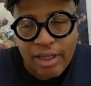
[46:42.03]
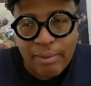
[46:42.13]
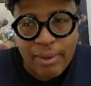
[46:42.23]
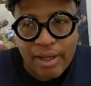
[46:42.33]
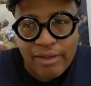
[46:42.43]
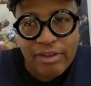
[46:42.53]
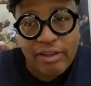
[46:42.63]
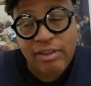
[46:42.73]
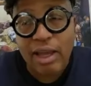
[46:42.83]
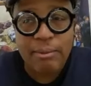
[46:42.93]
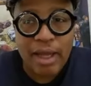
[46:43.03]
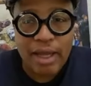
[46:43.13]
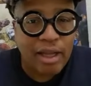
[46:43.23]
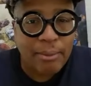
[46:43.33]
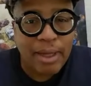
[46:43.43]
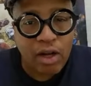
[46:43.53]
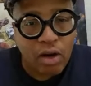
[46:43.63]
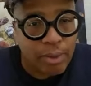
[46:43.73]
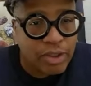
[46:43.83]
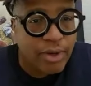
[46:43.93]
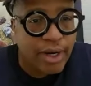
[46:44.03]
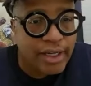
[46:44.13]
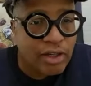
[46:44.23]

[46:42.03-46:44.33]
and my instincts. Now I'm not I'm not always right.